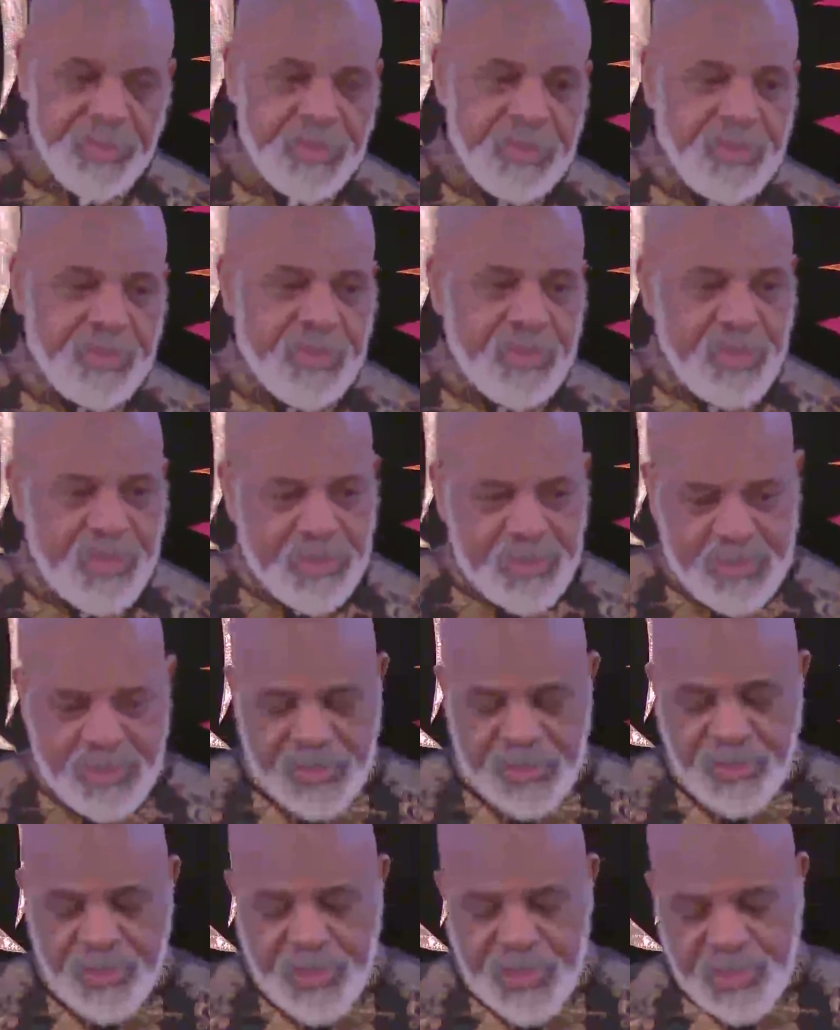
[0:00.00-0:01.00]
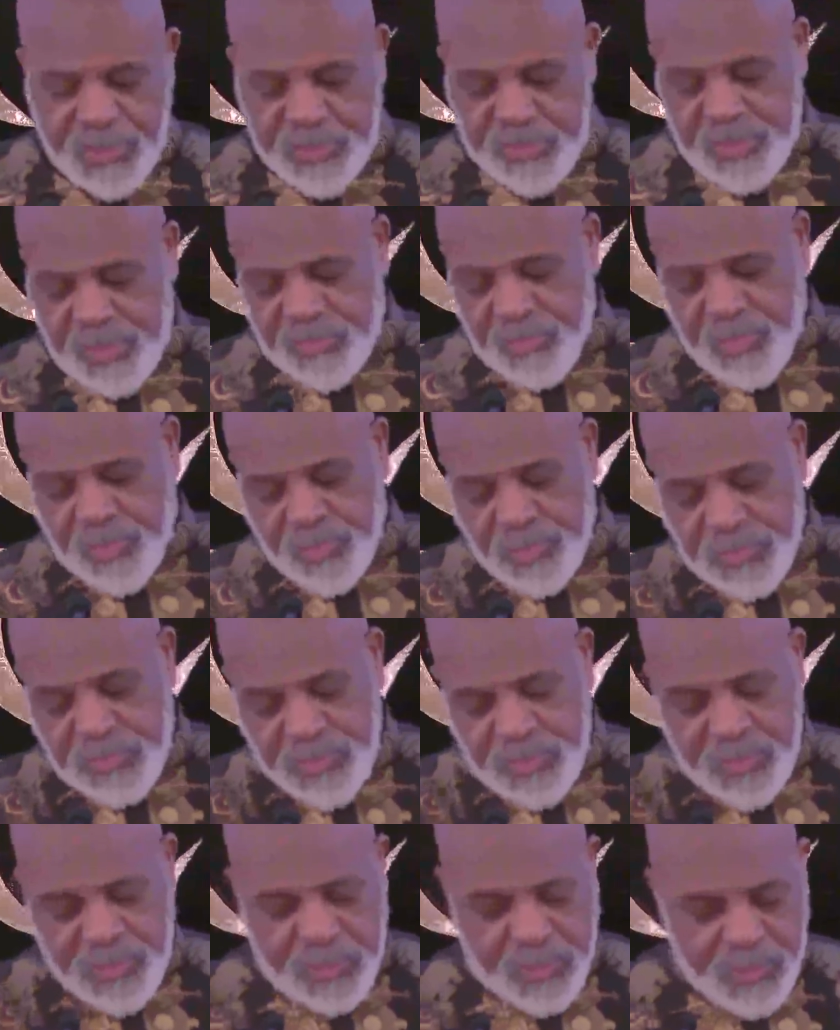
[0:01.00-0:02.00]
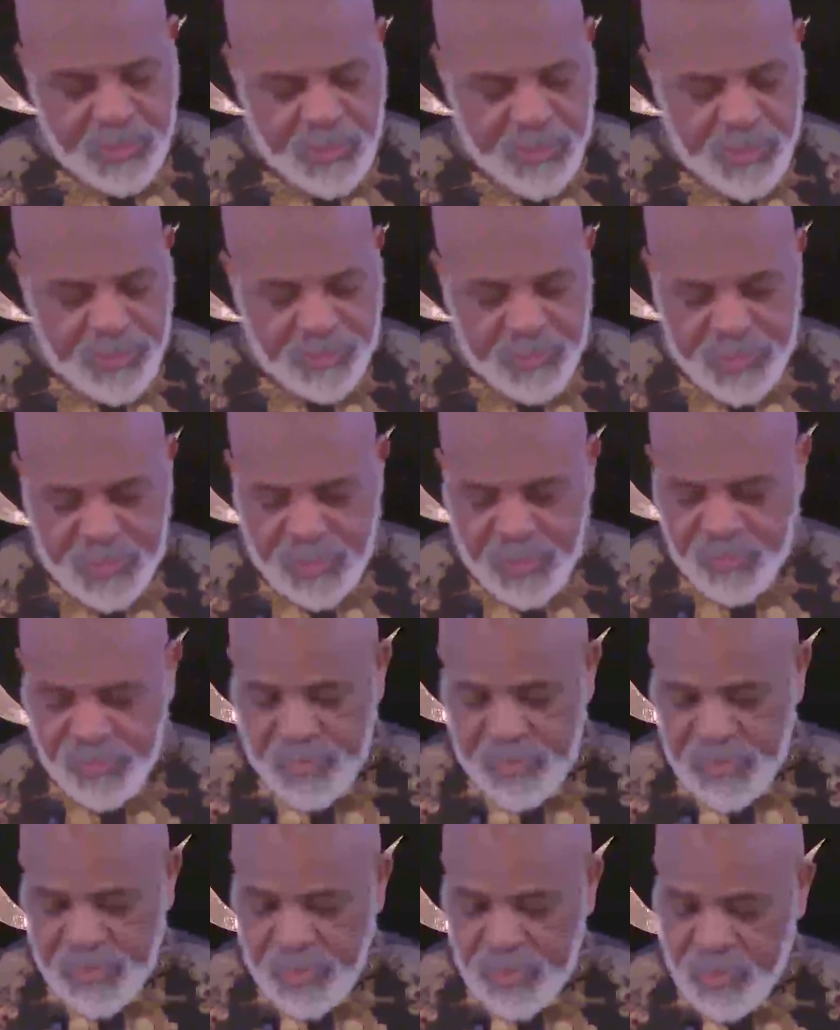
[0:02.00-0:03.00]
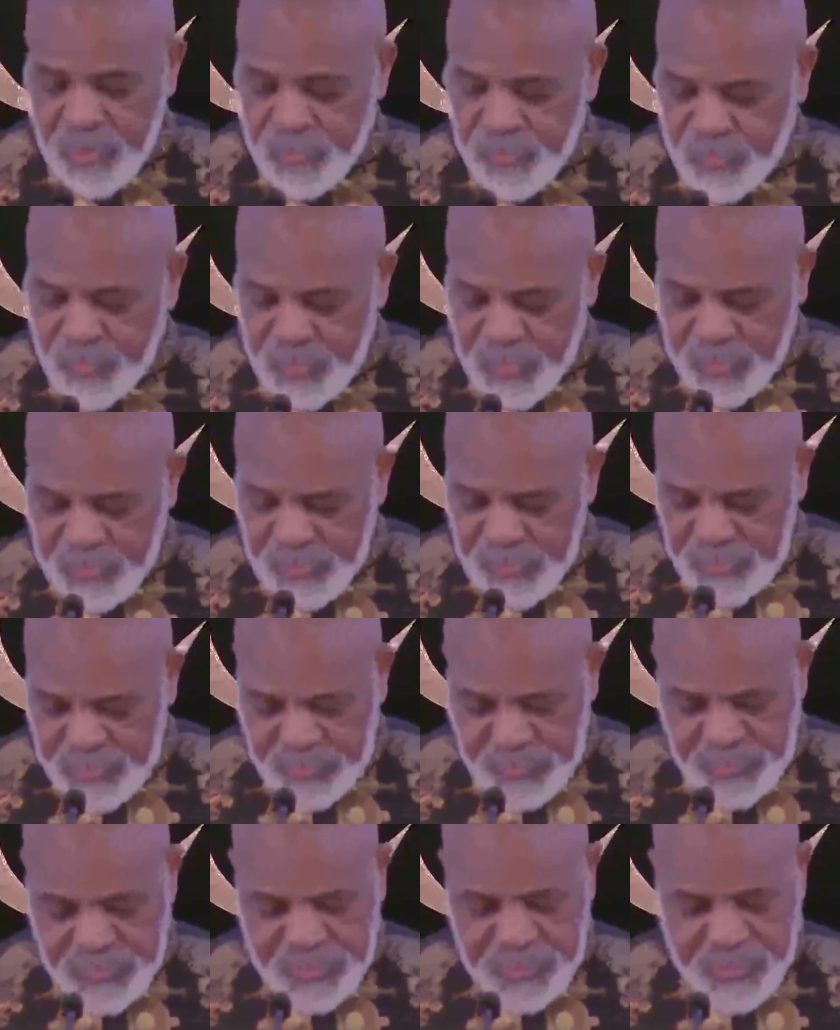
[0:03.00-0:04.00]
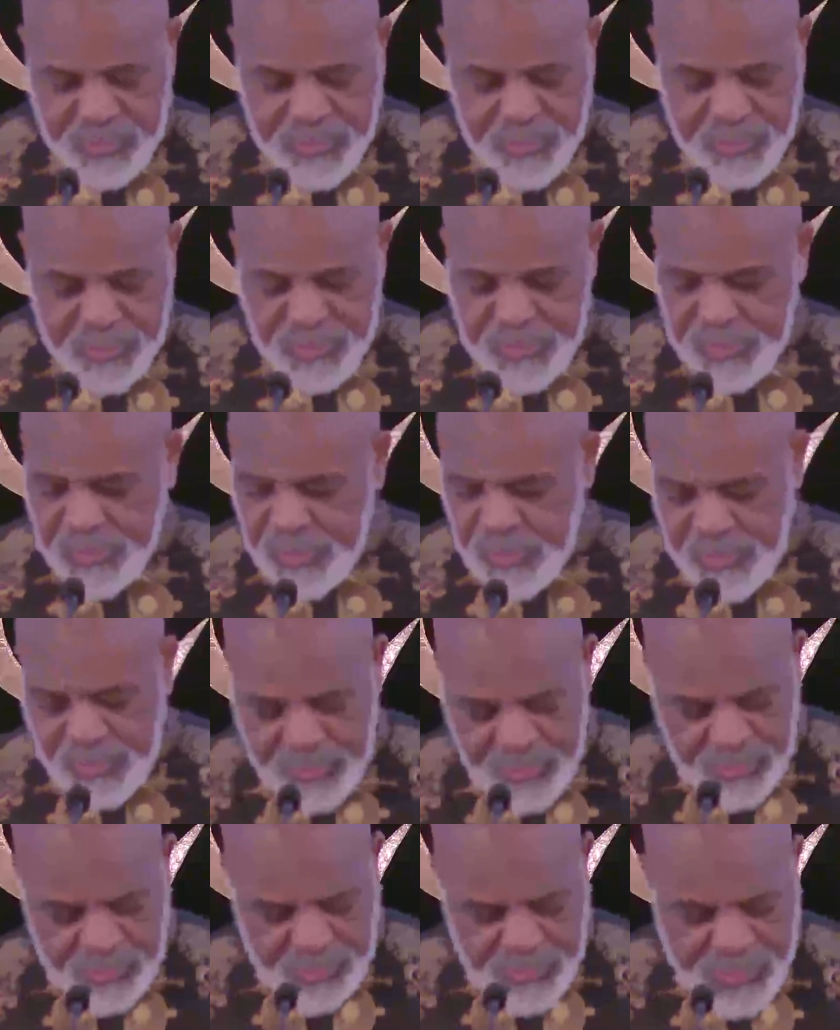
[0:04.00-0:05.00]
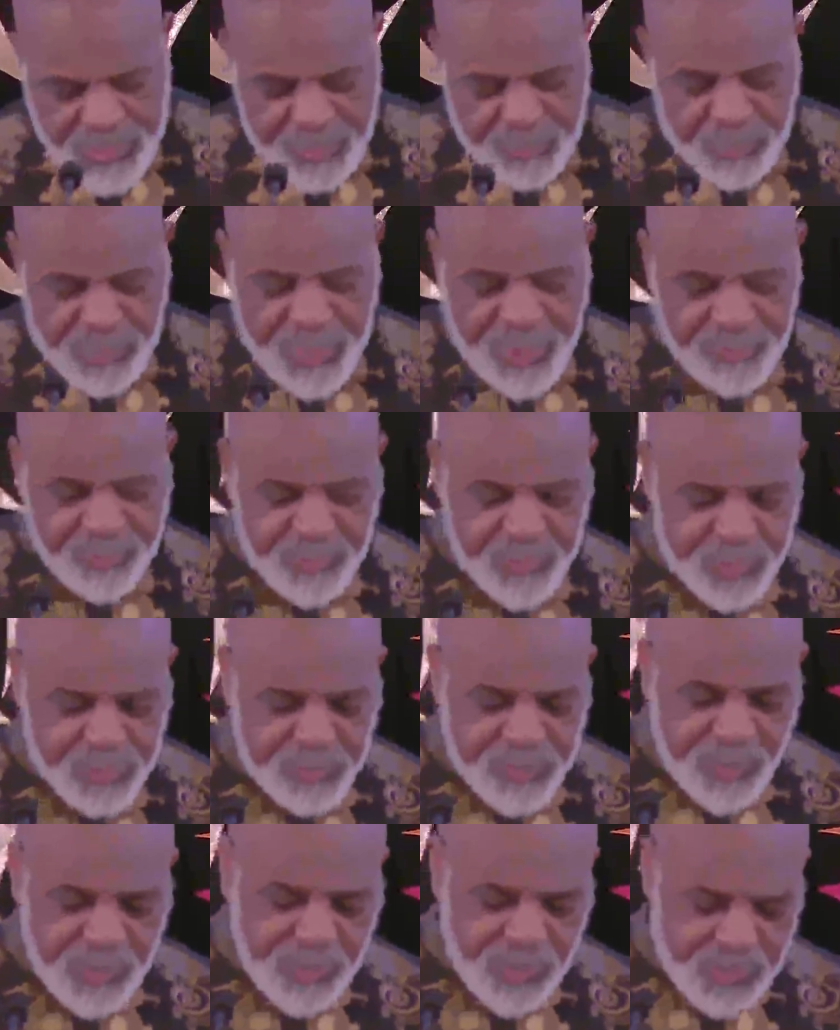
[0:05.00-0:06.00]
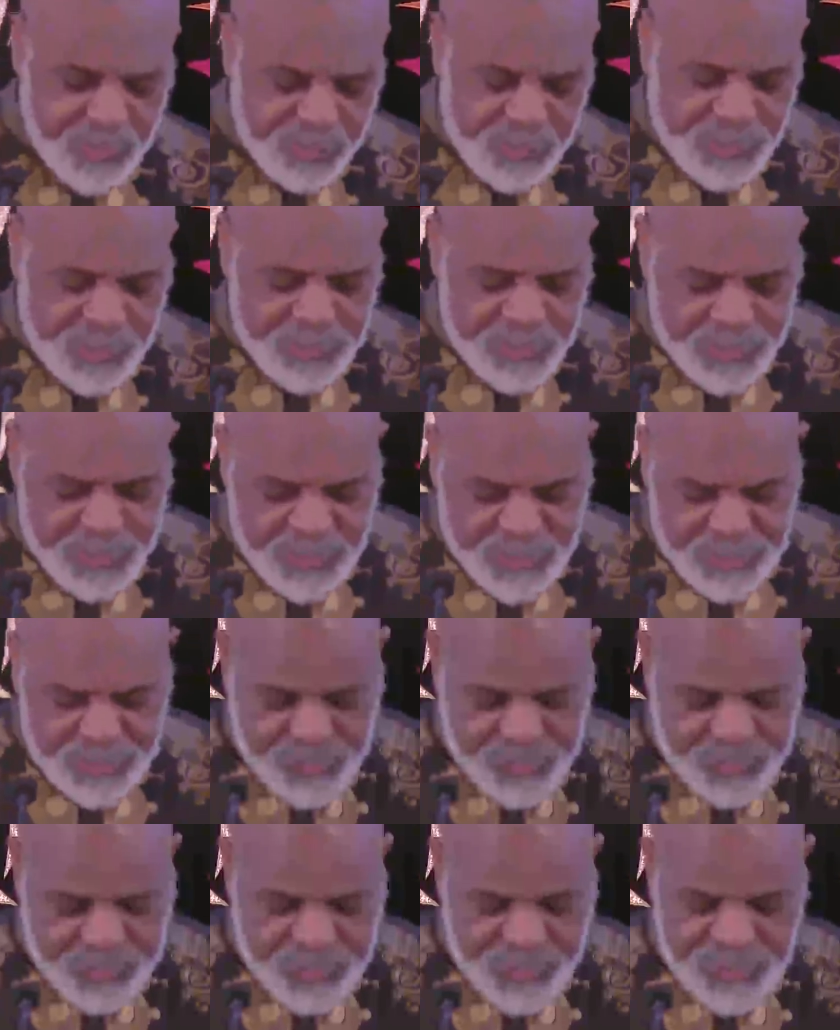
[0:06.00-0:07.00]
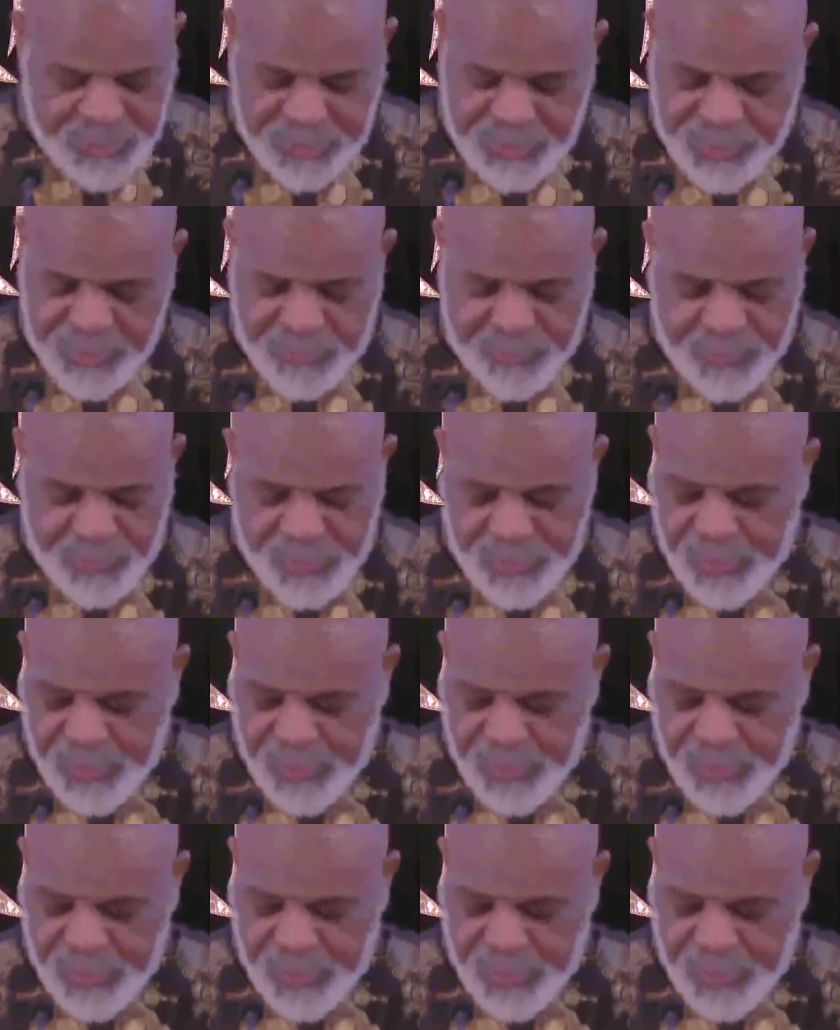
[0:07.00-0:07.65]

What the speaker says: I said the last time I was here they didn't let me give in the offering. And that Baptist part of me says you got to give in the